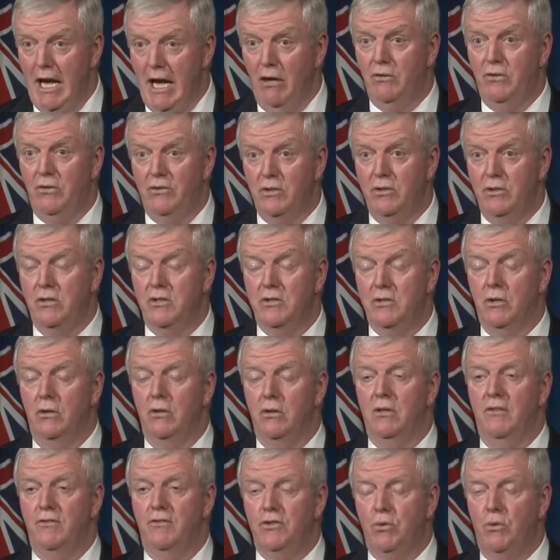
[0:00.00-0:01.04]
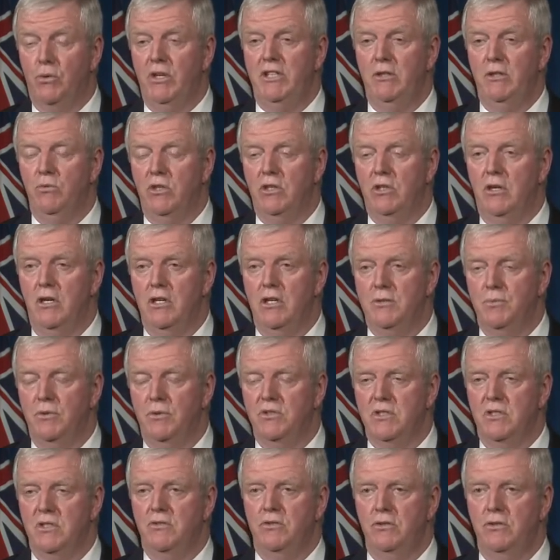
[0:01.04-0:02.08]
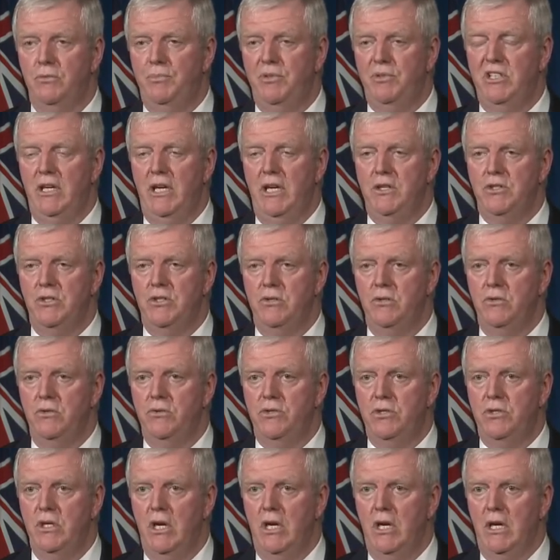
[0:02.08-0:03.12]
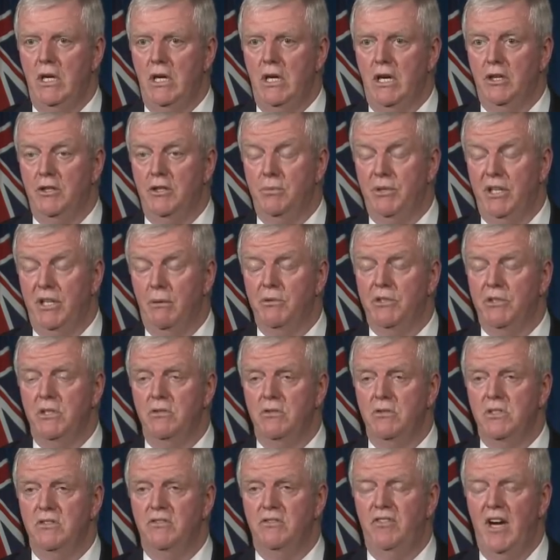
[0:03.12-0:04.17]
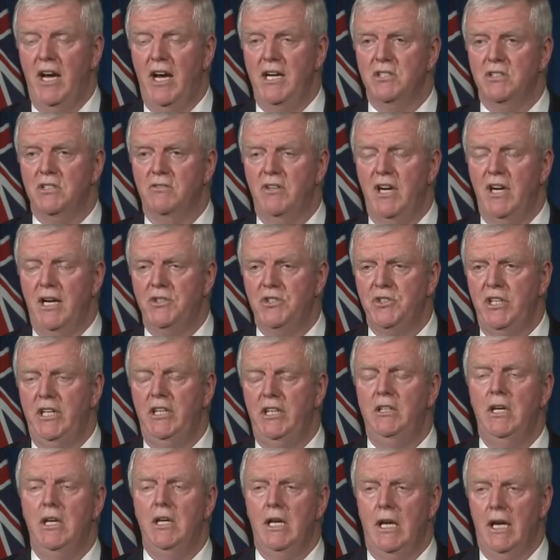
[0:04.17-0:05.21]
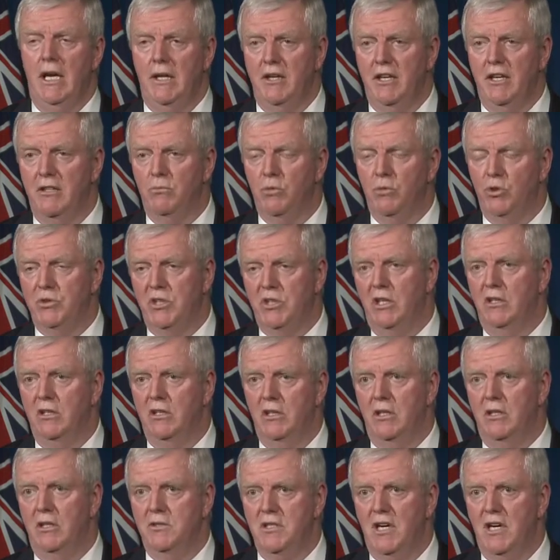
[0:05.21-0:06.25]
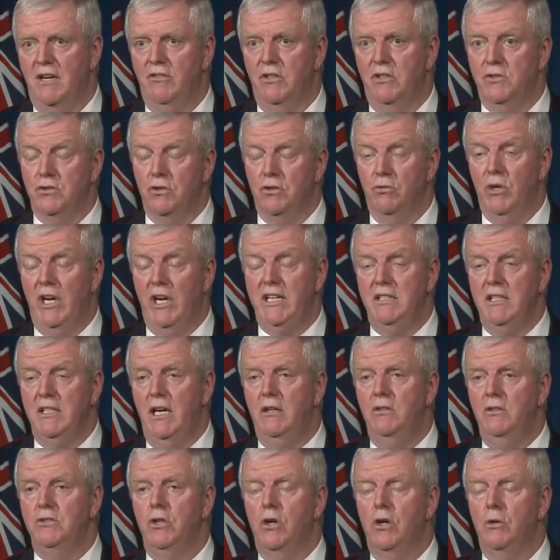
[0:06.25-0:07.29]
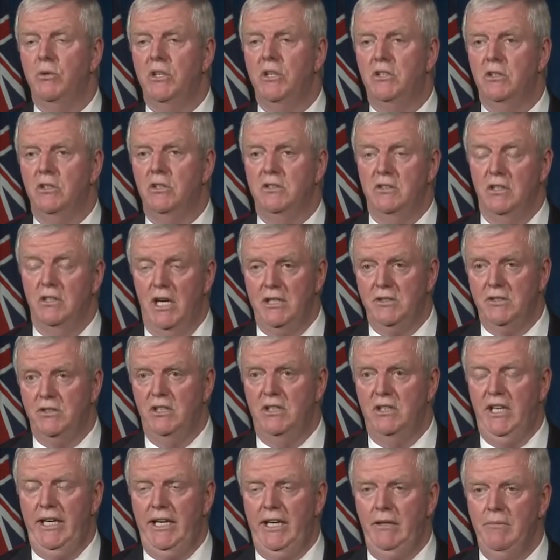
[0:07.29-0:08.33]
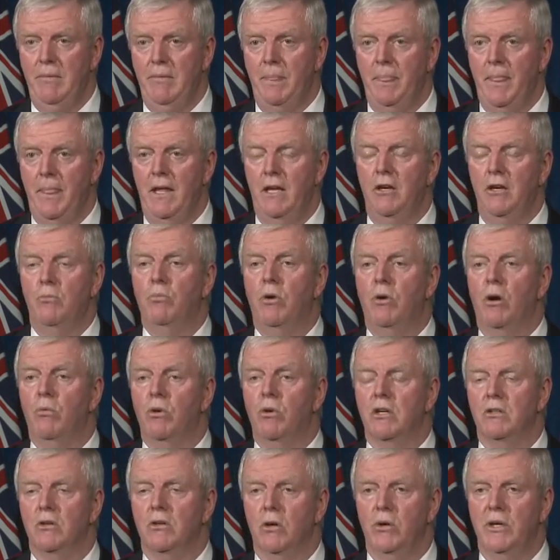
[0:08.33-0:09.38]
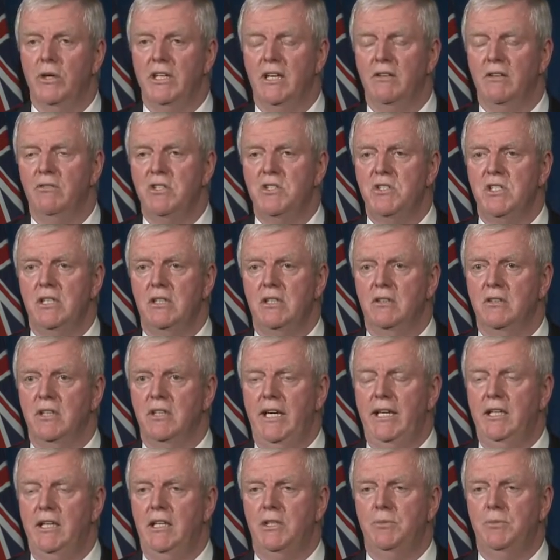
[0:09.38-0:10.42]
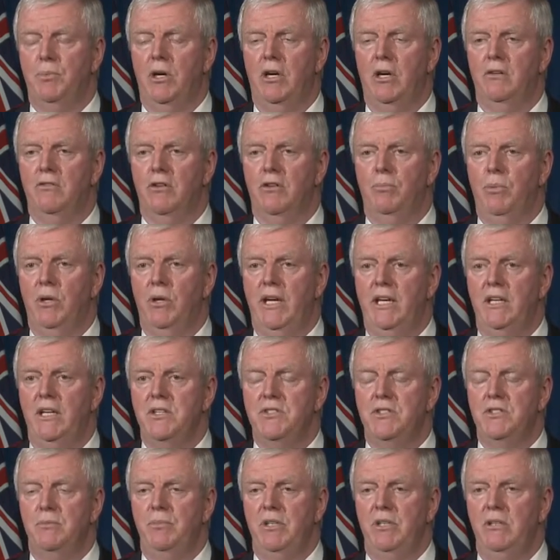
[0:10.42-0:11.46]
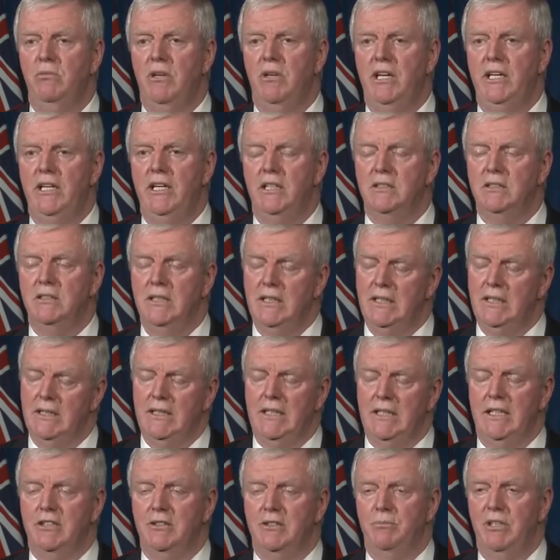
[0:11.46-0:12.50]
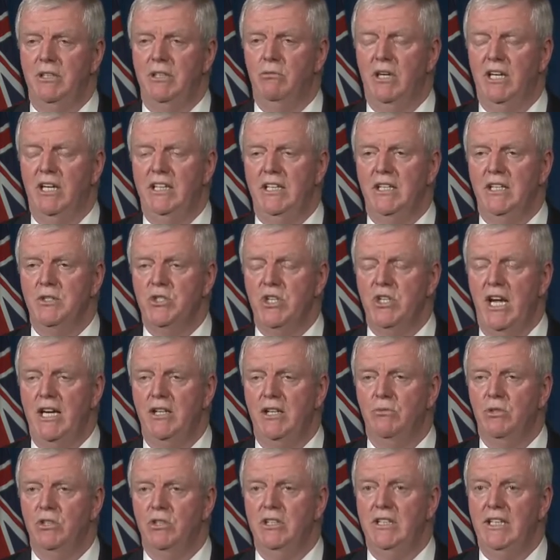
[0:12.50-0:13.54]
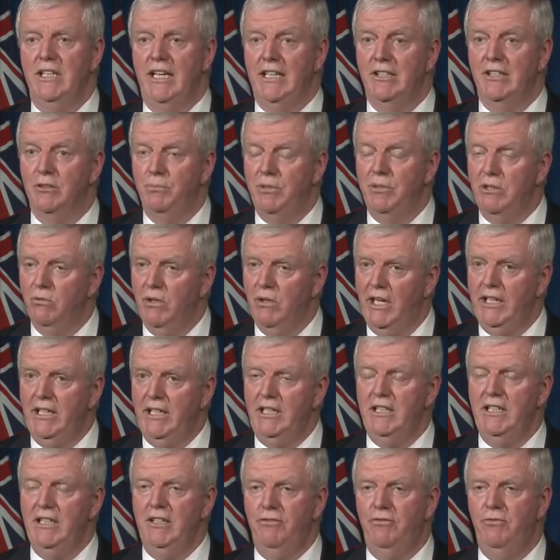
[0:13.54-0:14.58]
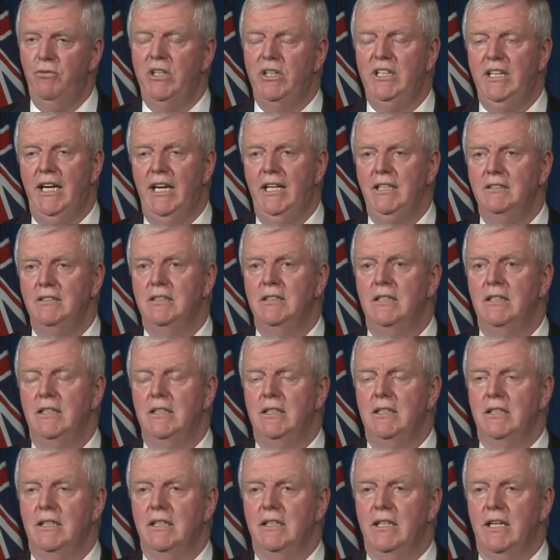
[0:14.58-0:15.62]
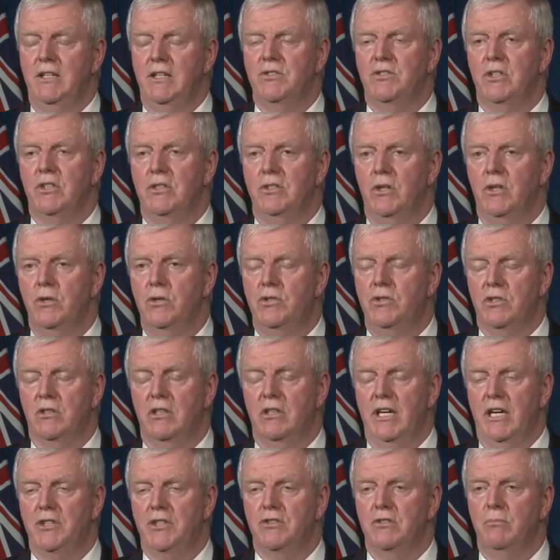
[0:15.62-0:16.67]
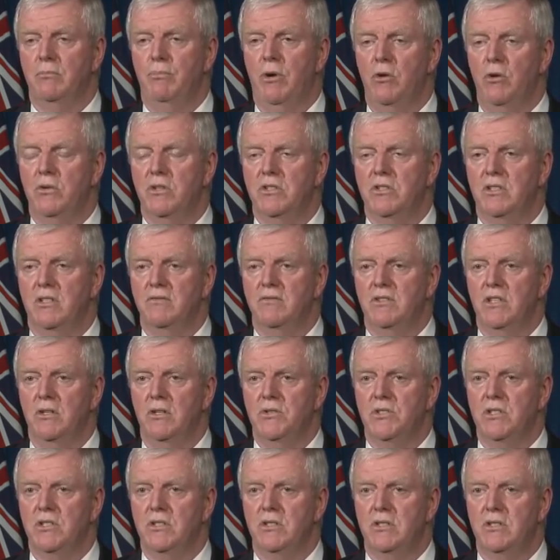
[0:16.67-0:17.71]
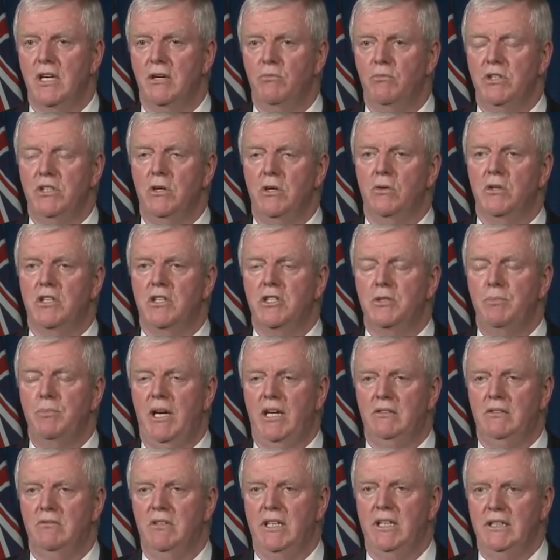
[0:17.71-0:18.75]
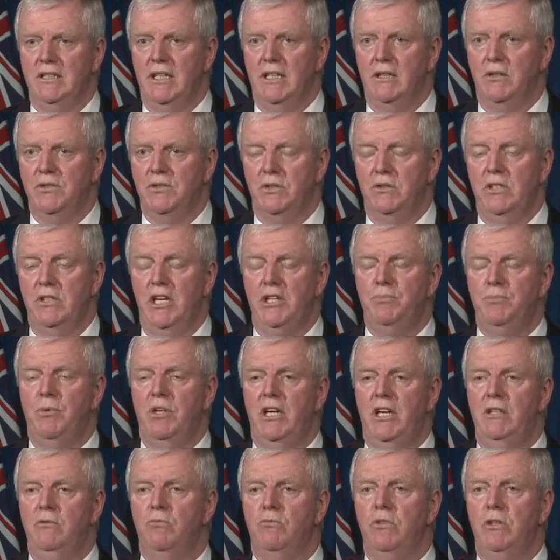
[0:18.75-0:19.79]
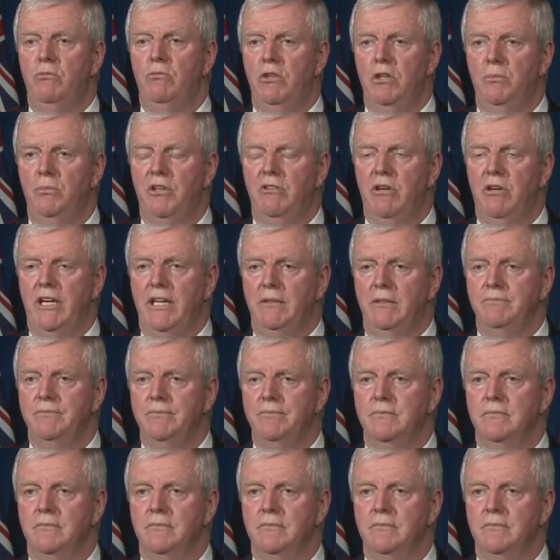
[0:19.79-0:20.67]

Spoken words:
out to the total of 21 hospitals and two PHUs to be able to use the Pfizer vaccine and then the Moderna on top of it. So right now, no, we couldn't. Not today, but we're growing every single day, and that's part of our plan, is to be ready and to be ready in January, and to be ready if we get an extra dose or an extra bonus of doses that we don't expect right now. So yes, Brian, we will be ready.